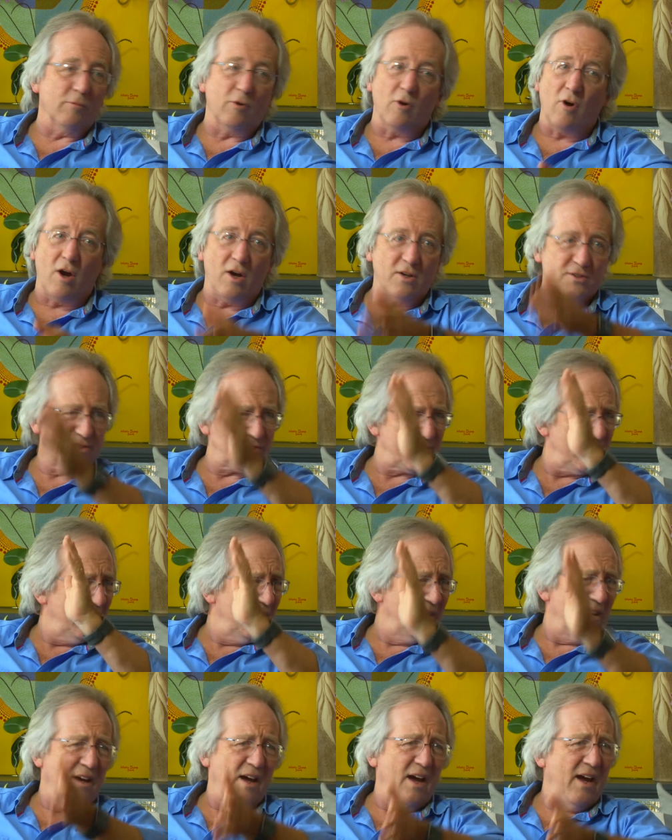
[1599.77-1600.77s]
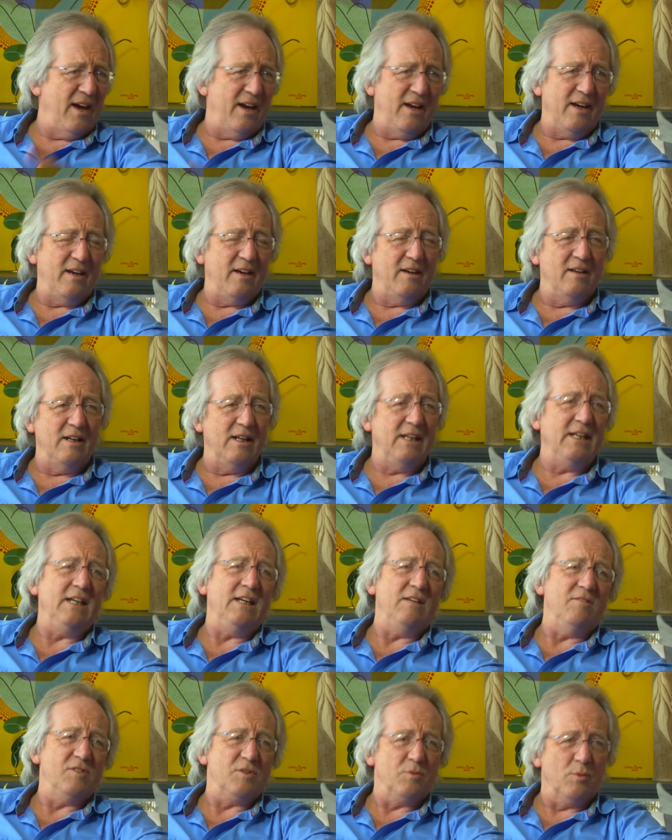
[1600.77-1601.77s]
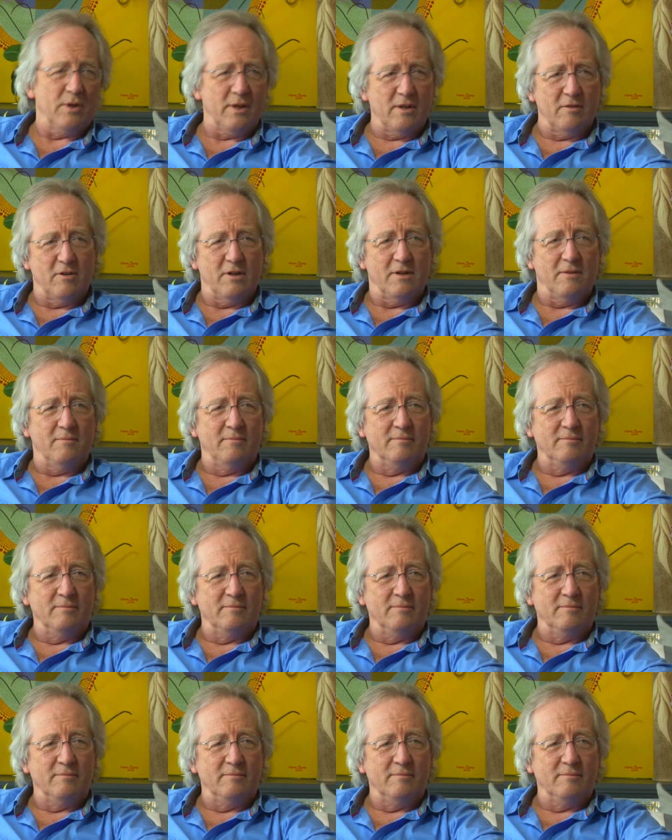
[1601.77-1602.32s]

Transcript: grass, hay, leaves, whatever.